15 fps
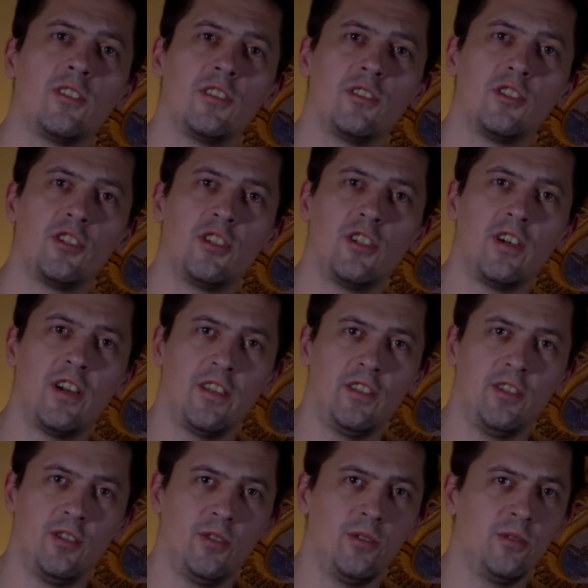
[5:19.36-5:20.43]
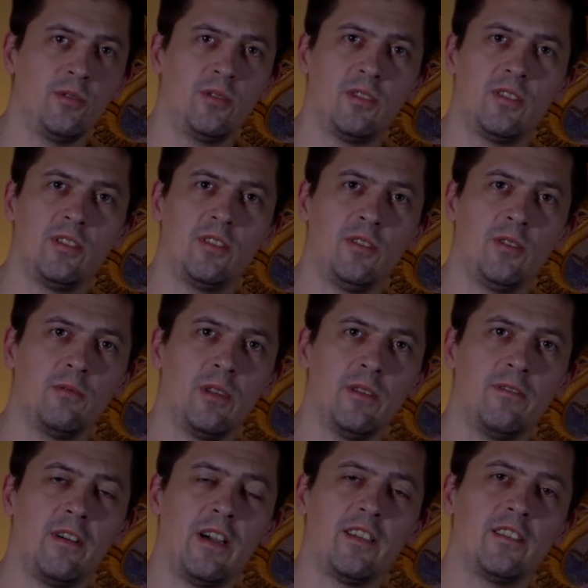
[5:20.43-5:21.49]
the gear I used you will
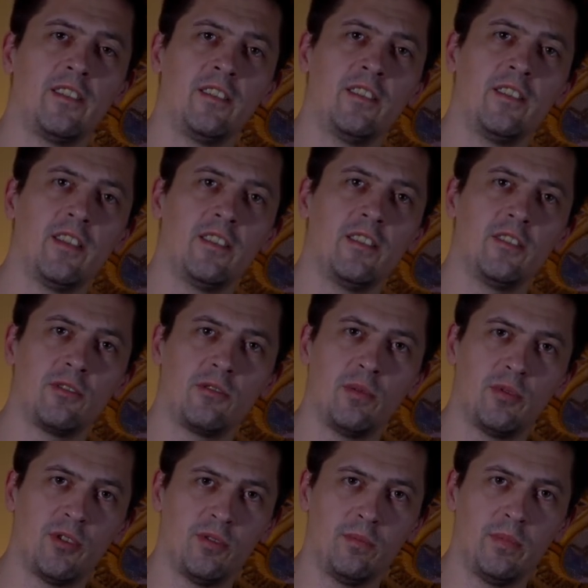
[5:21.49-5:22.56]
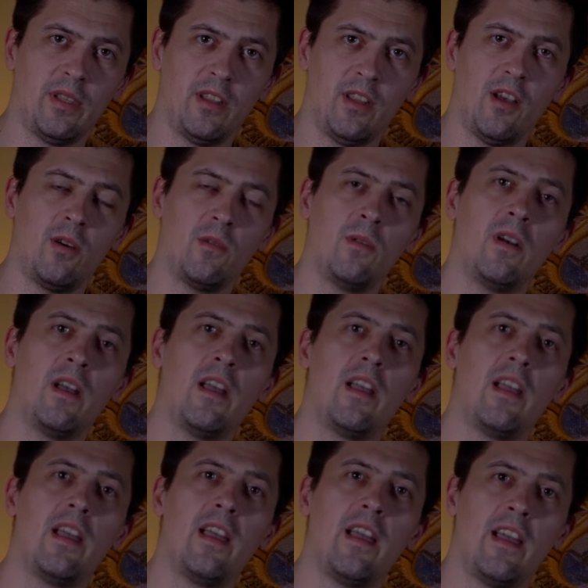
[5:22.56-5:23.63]
find in the description below,
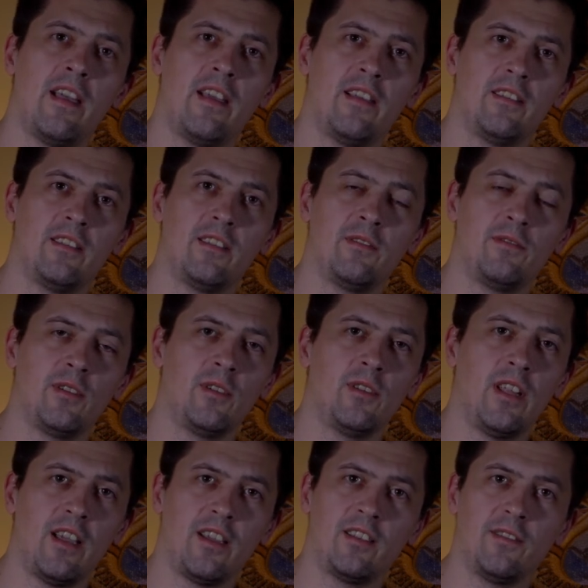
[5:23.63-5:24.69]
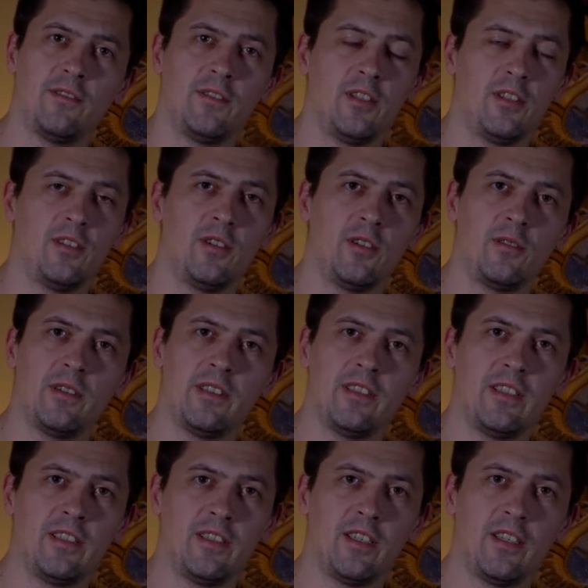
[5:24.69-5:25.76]
and if you like the video and
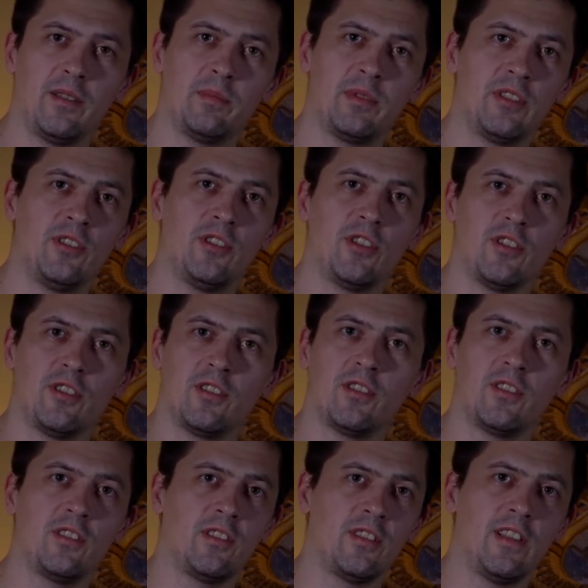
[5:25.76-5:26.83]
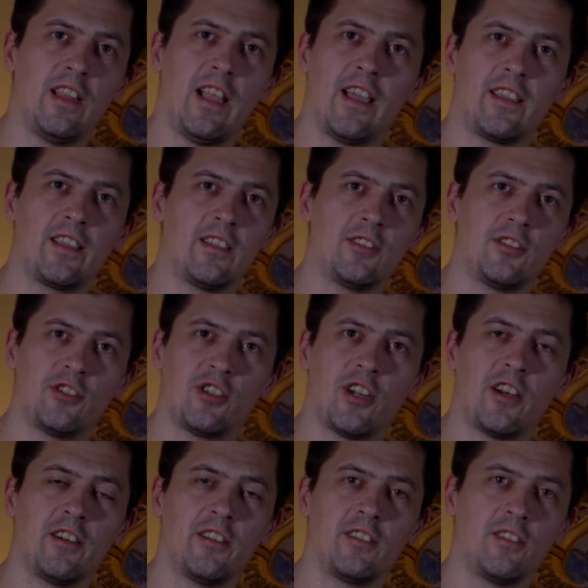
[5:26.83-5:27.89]
the tips, just like it,
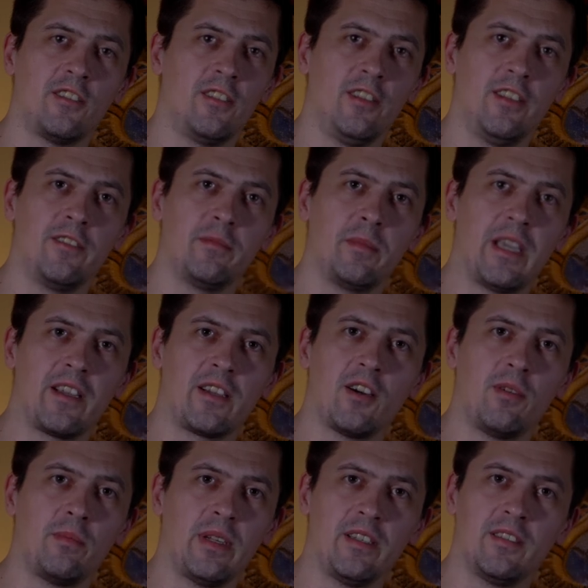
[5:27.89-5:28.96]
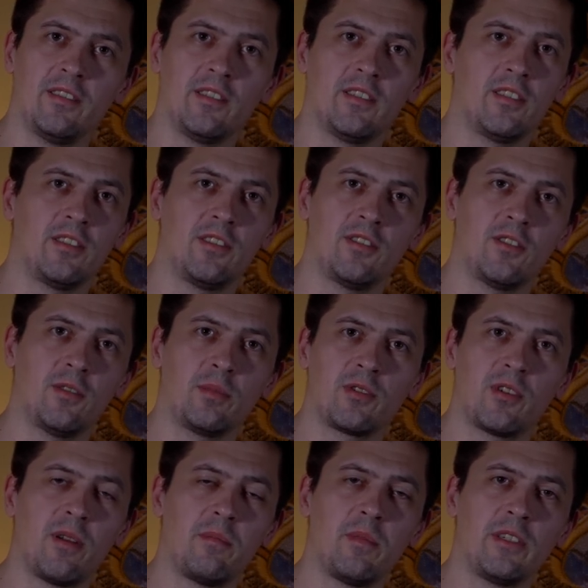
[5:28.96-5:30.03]
share it, or leave me a comment,
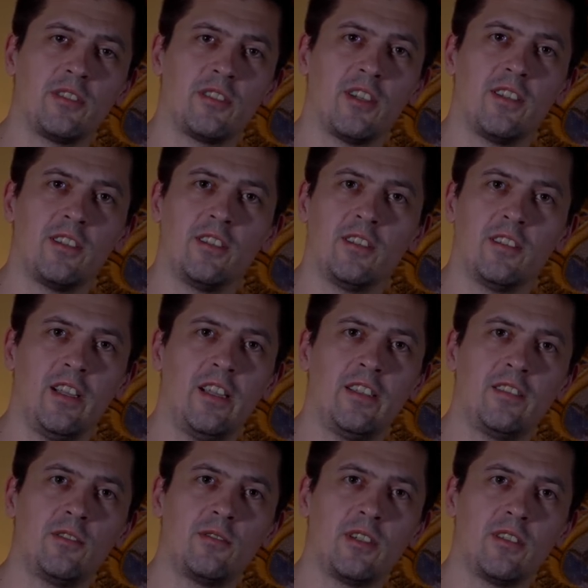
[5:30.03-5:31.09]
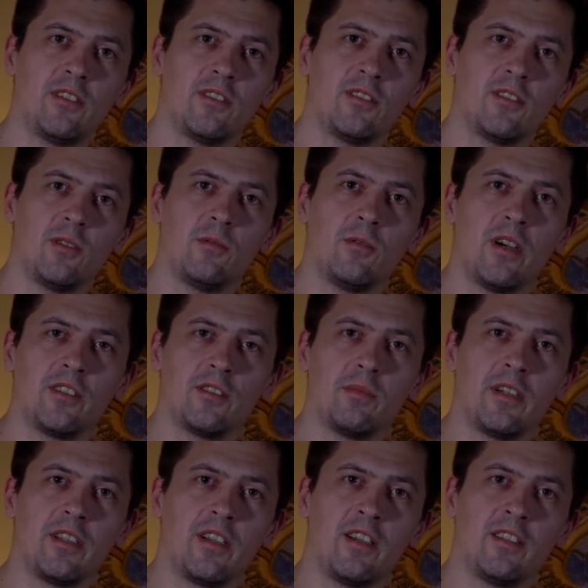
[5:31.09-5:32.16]
subscribe my channel, and you can also watch
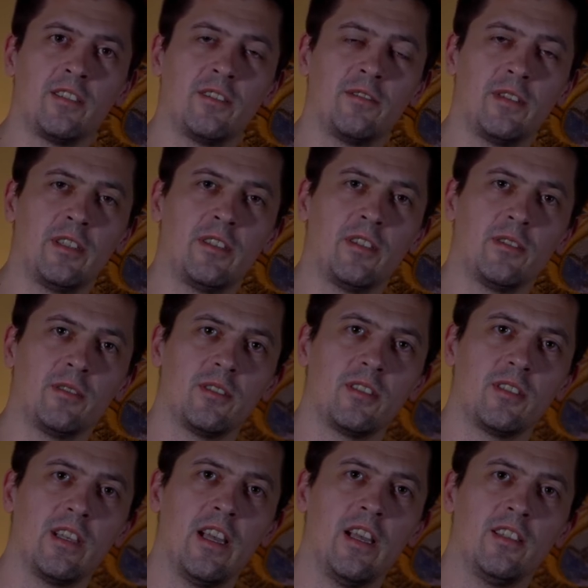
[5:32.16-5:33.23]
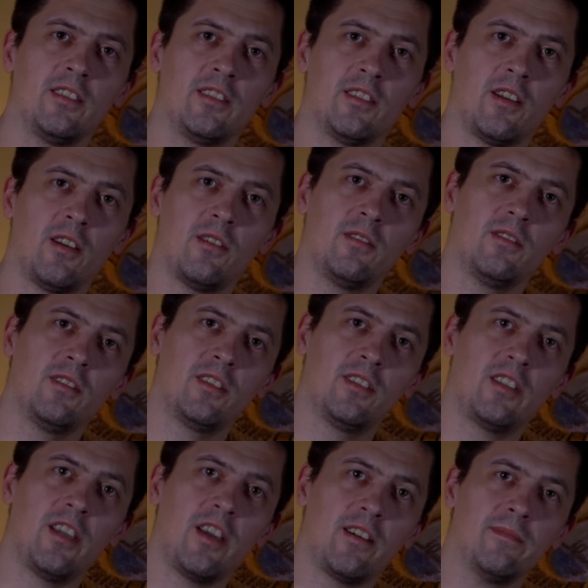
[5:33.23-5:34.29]
my other videos. So
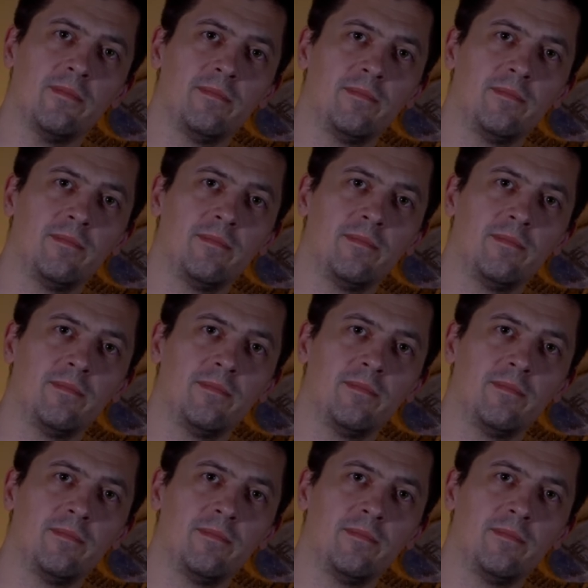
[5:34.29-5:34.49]
see ya!